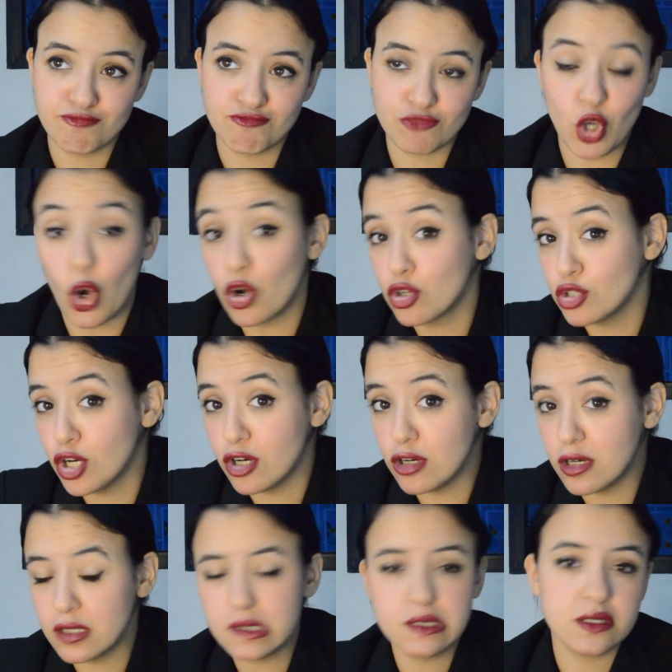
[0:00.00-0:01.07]

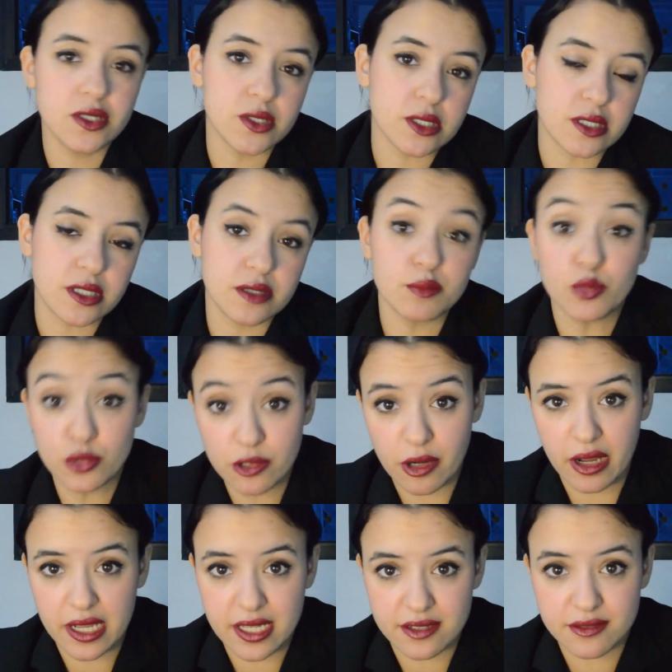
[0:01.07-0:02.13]
Congo or
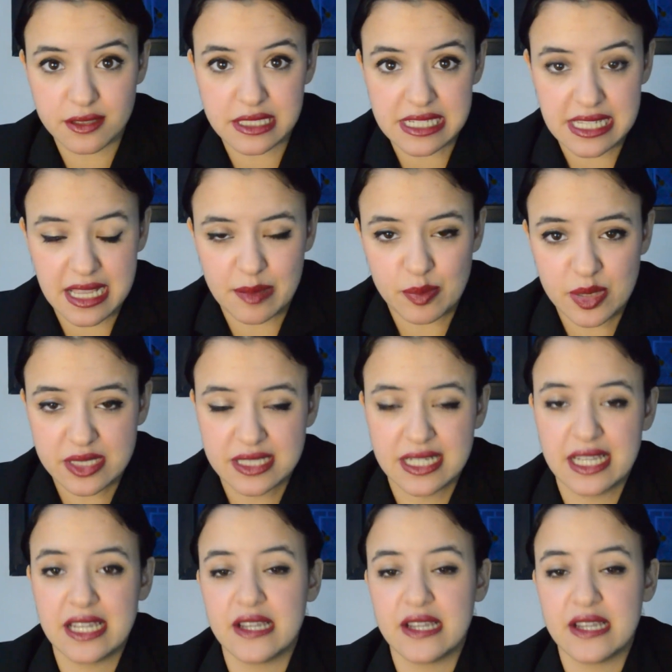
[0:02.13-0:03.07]
Morocco, for example.